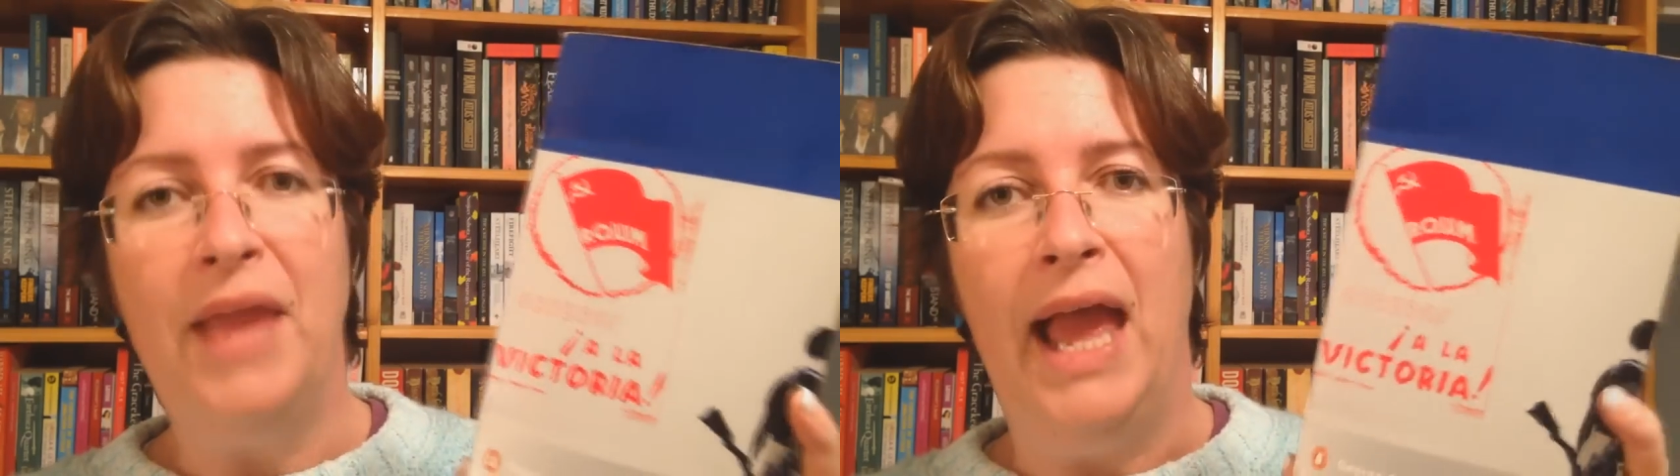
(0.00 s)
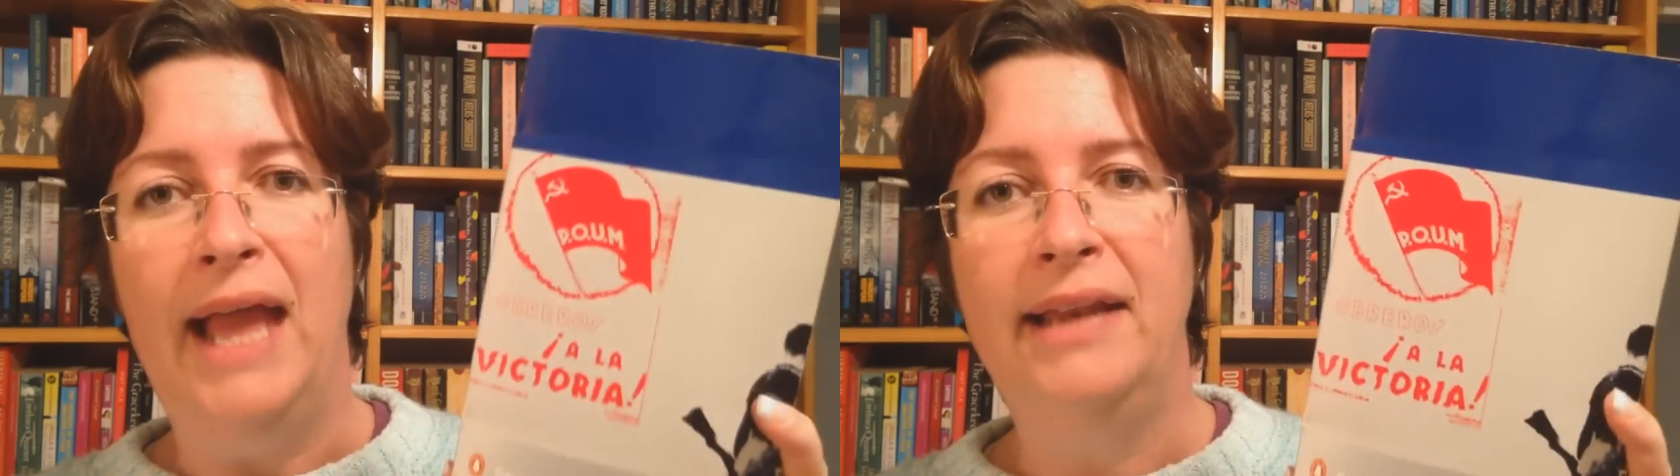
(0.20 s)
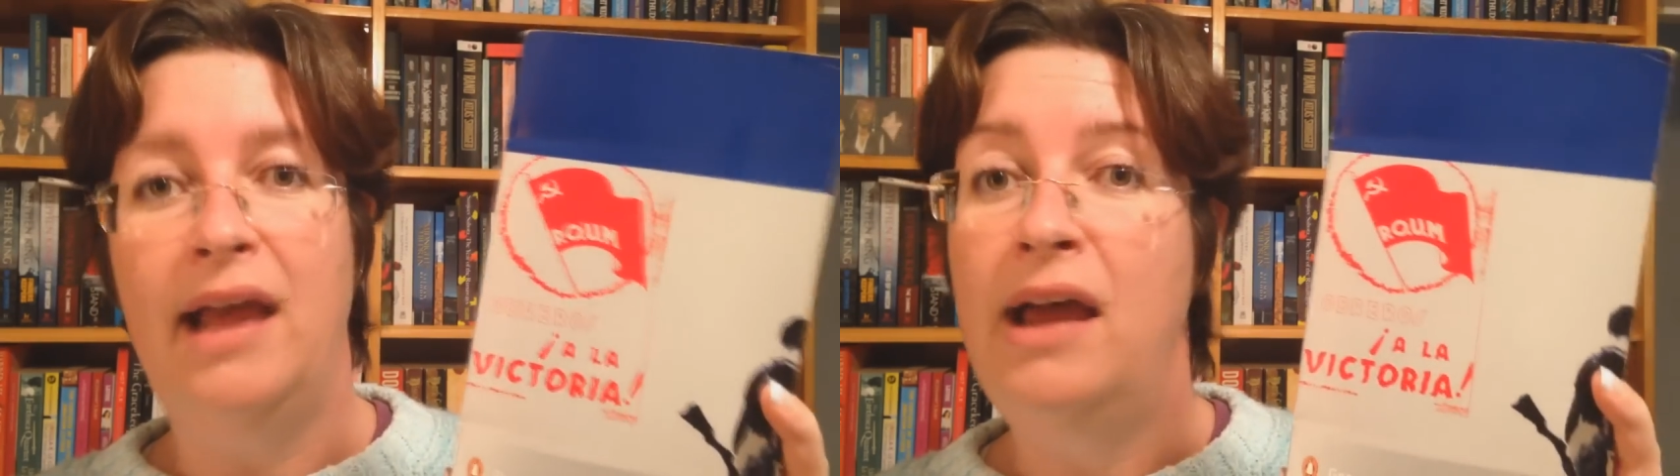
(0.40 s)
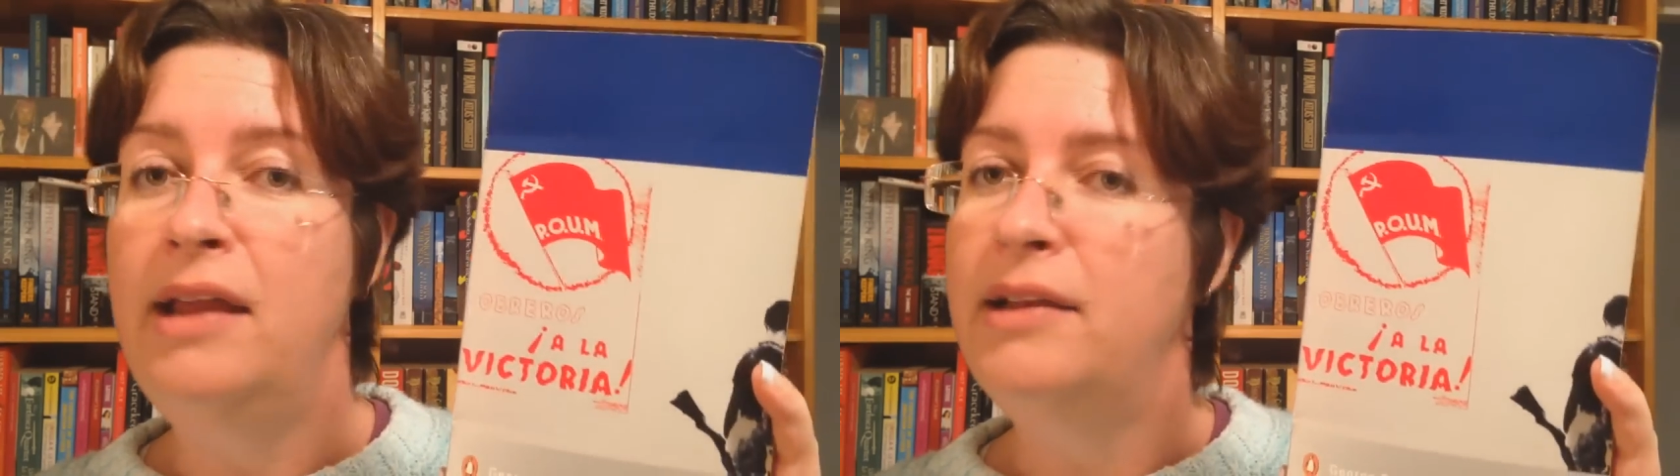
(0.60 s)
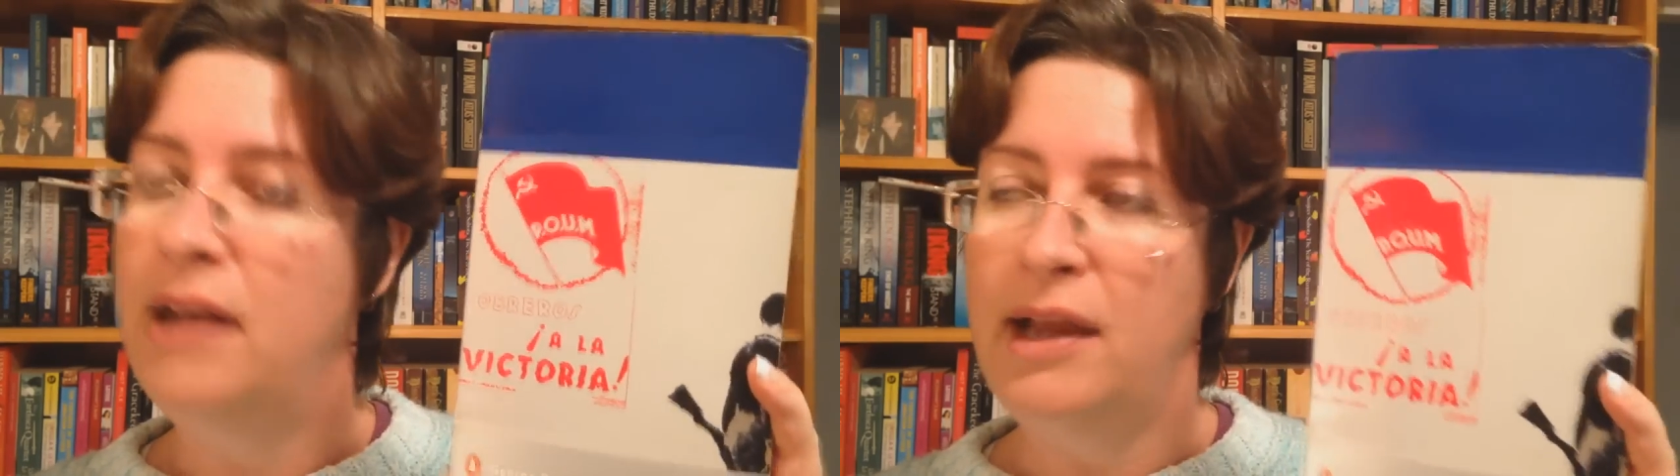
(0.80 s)
and
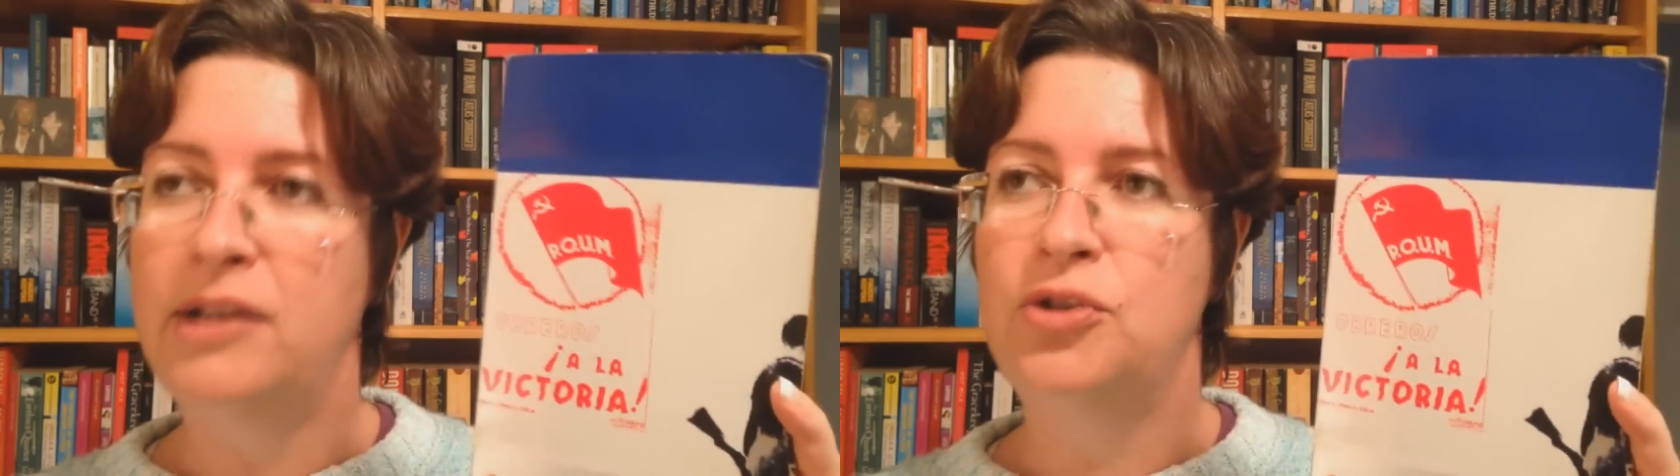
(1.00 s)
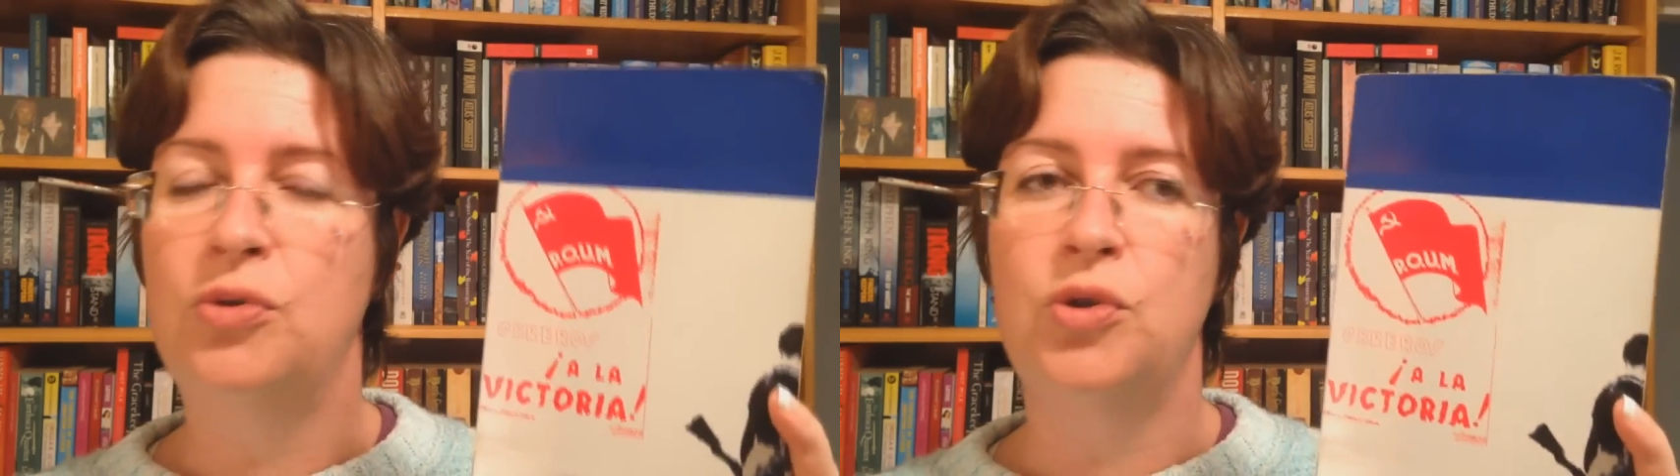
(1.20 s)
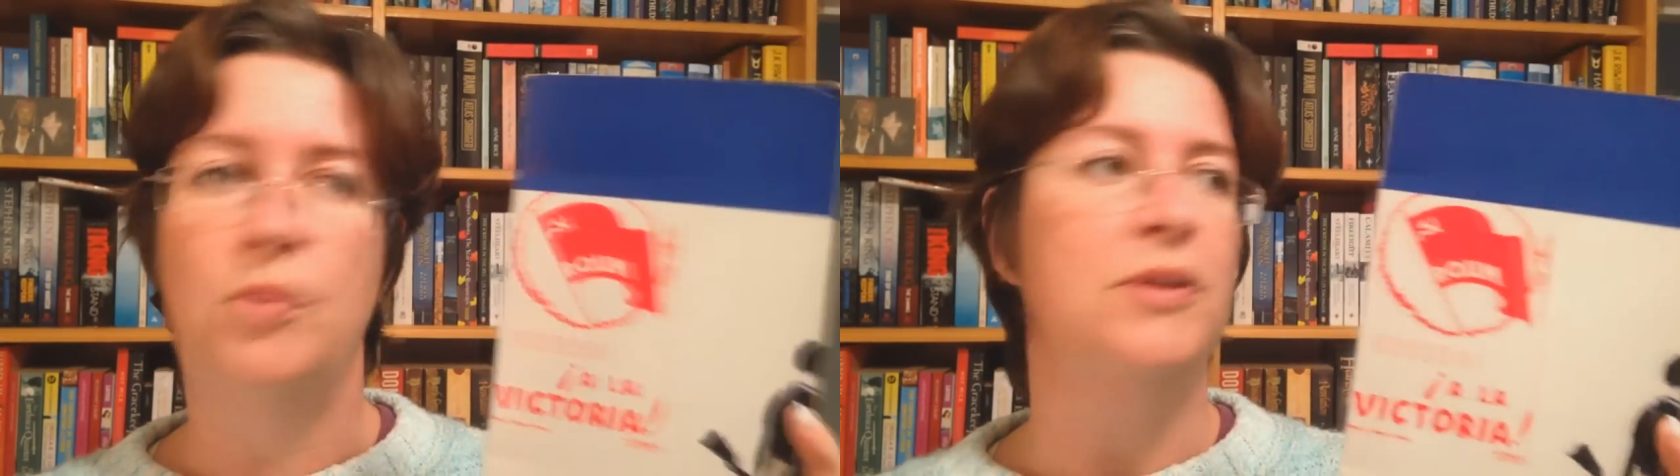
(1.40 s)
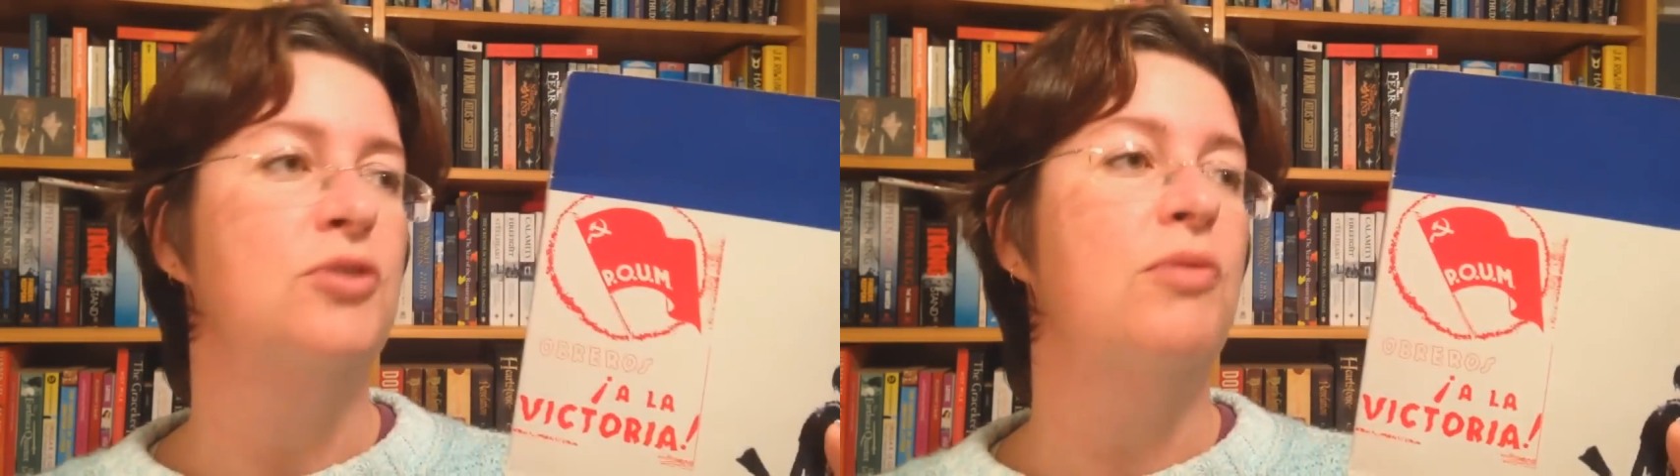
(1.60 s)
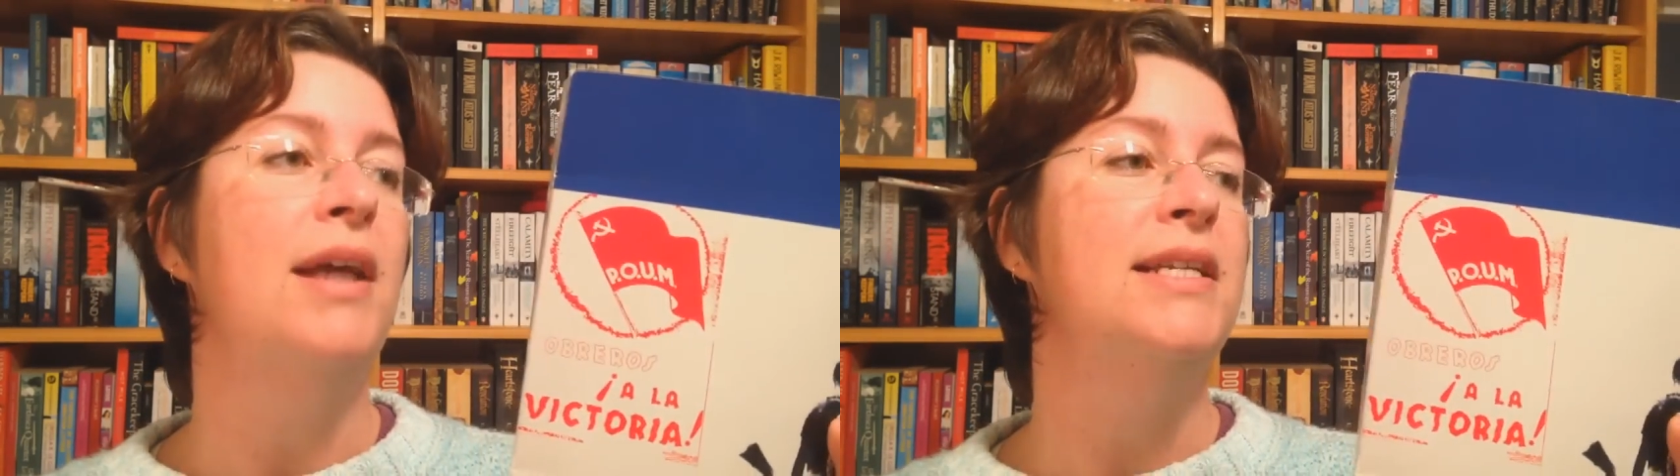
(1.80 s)
I like George
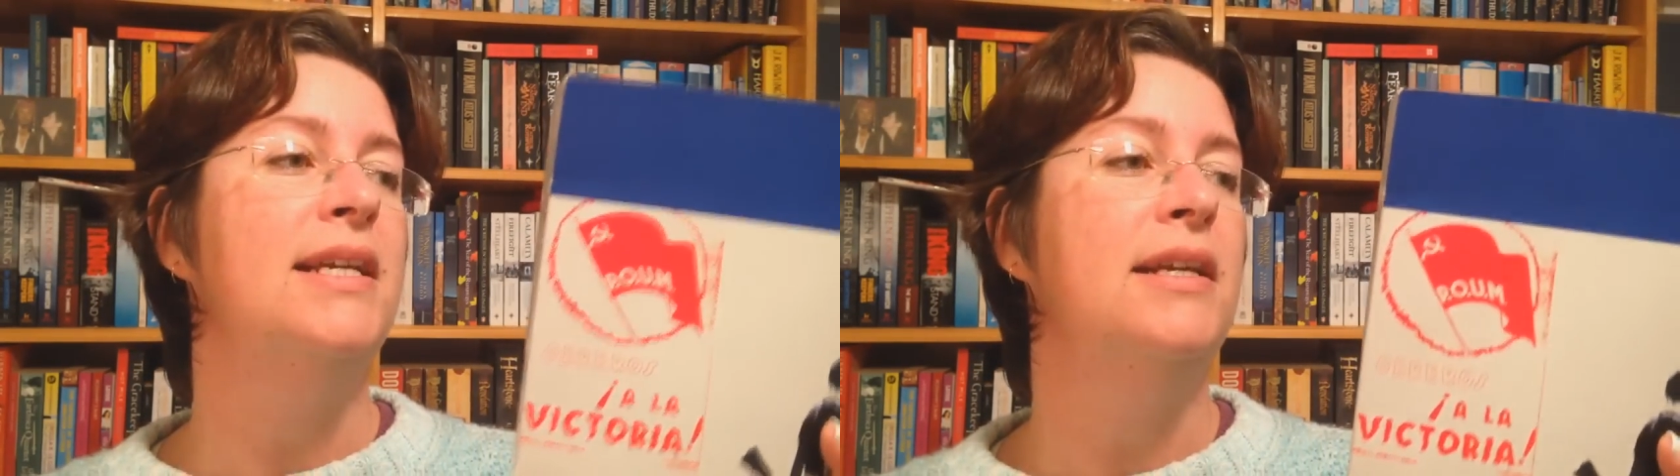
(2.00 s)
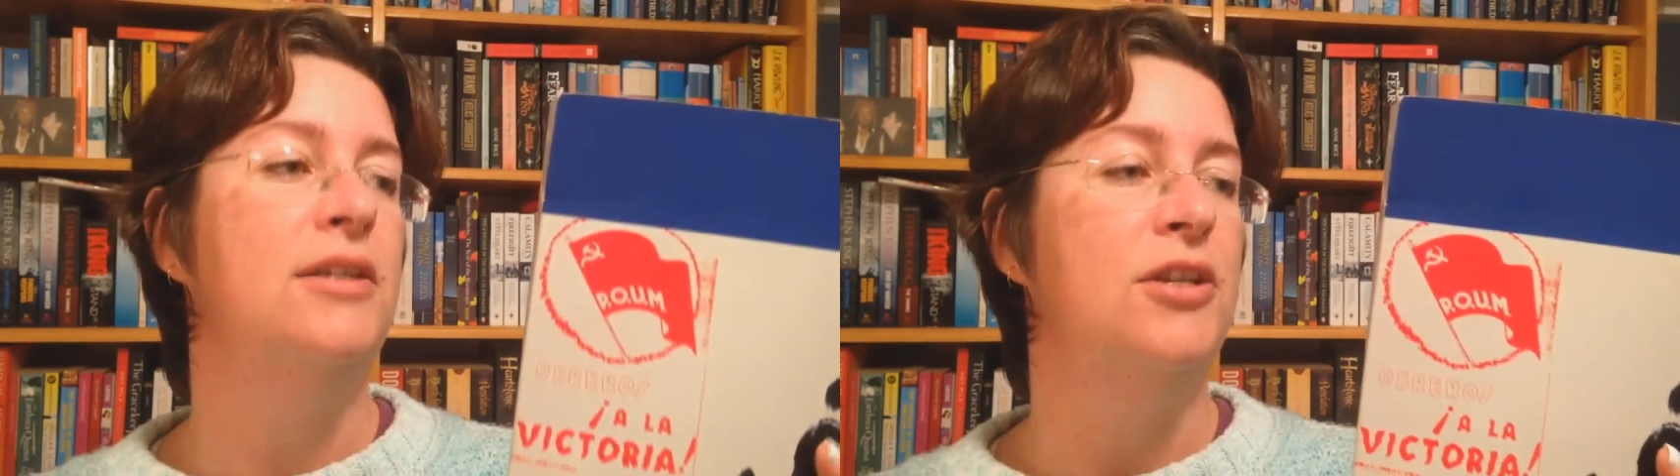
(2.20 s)
Orwell's writing,